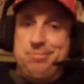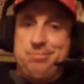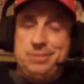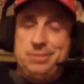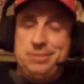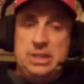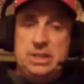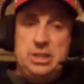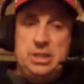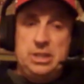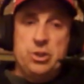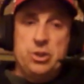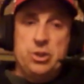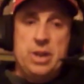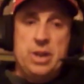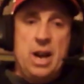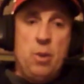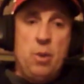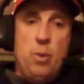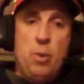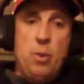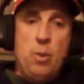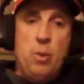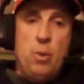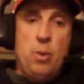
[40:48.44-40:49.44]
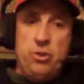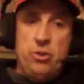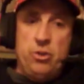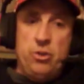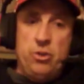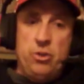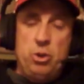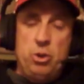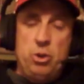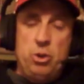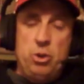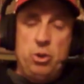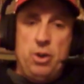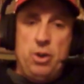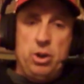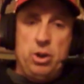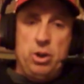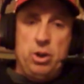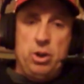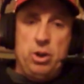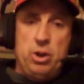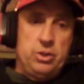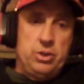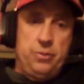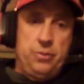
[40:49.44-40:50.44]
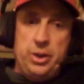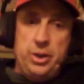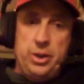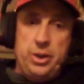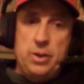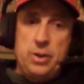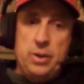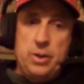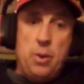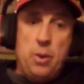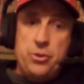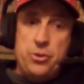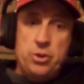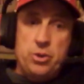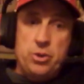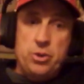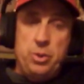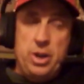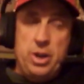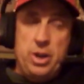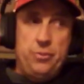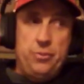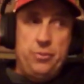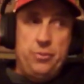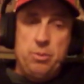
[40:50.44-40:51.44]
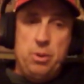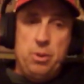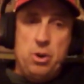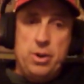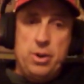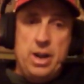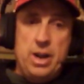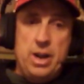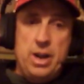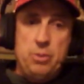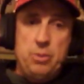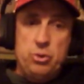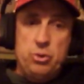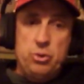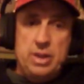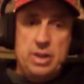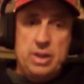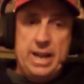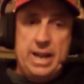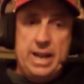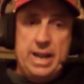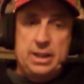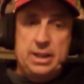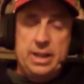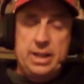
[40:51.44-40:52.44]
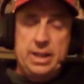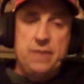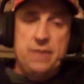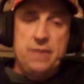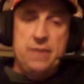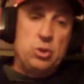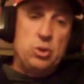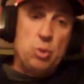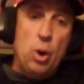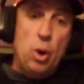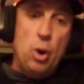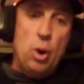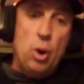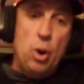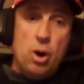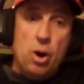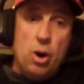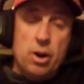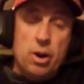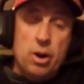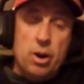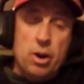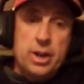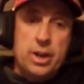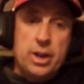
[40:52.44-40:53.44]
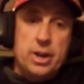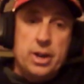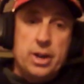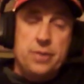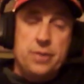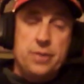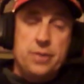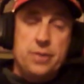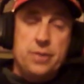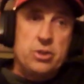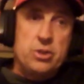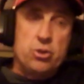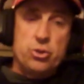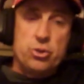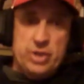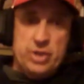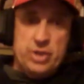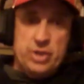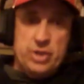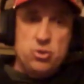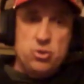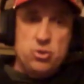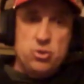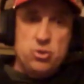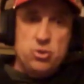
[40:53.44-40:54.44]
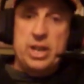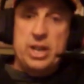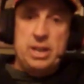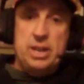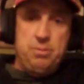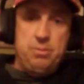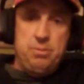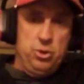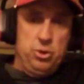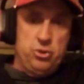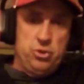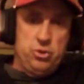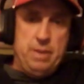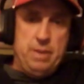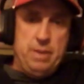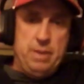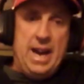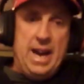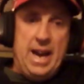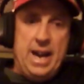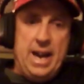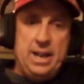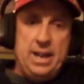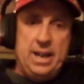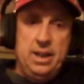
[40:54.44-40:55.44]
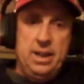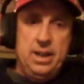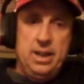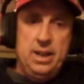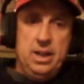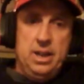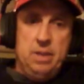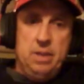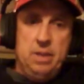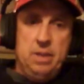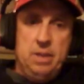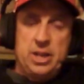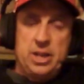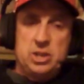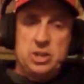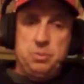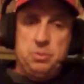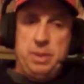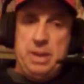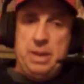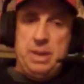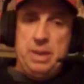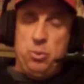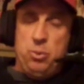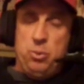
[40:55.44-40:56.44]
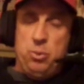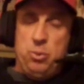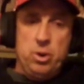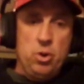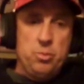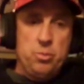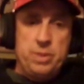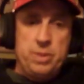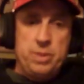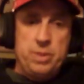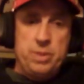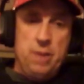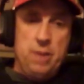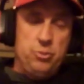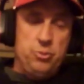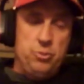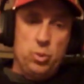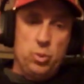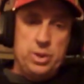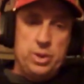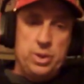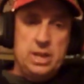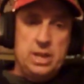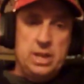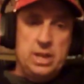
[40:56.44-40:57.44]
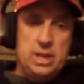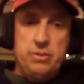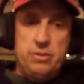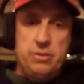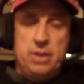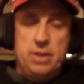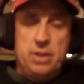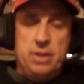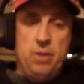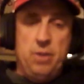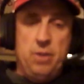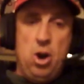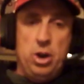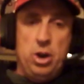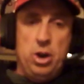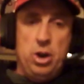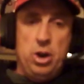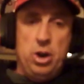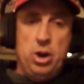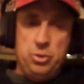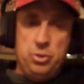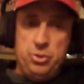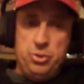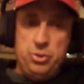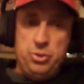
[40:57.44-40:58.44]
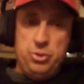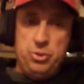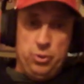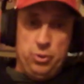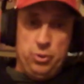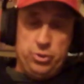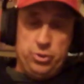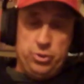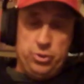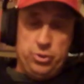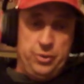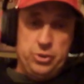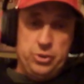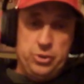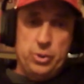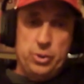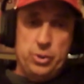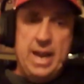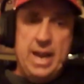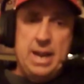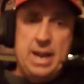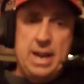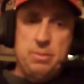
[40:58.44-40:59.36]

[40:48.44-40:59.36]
you're not waiting until the middle of August to figure out whether you're playing football or not, most likely. If you are, then your schedule's getting pushed back because people are opening up toward the end of August with their first official game.